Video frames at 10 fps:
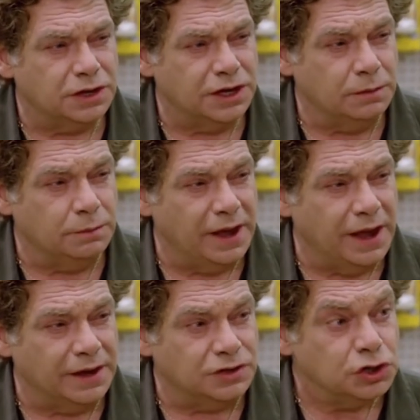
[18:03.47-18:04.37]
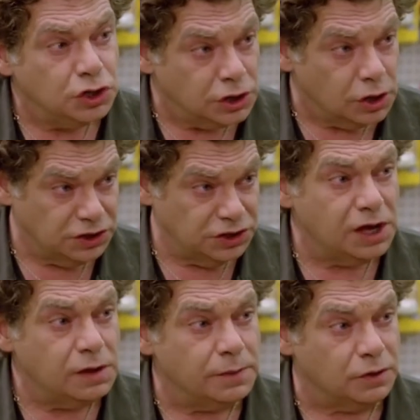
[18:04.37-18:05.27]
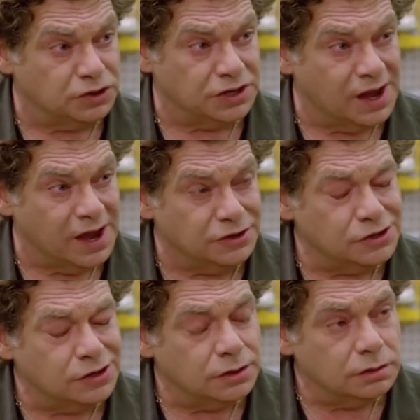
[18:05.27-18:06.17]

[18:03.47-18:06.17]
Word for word: cooking bags? You know, the Dumbo-sized.